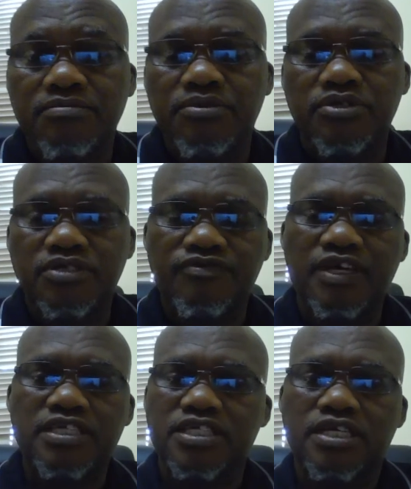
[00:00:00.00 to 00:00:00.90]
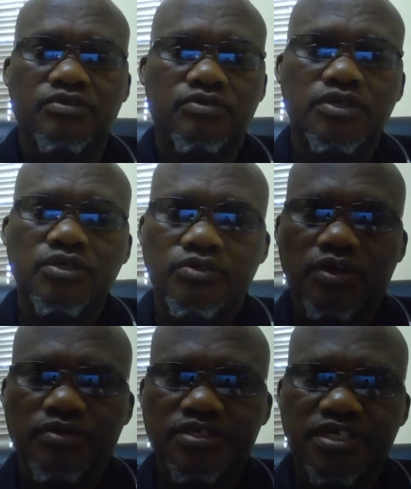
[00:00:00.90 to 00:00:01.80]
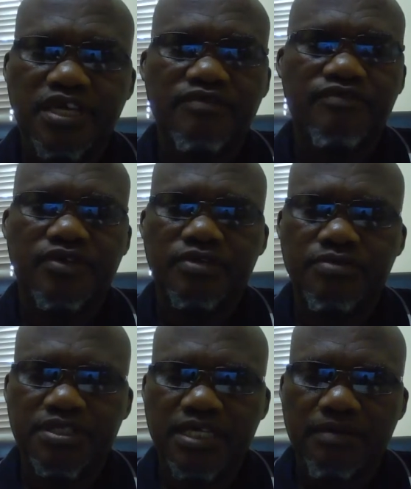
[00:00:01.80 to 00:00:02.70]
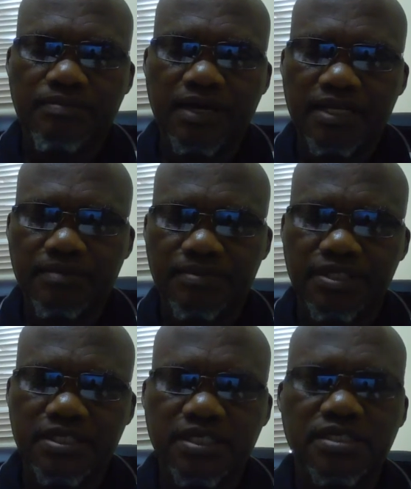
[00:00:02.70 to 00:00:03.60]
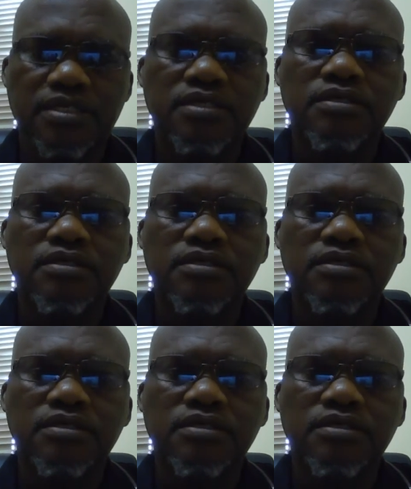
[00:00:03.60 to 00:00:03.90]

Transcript: Because if you're in jail, you are not safe, you can be stabbed by other prisoners,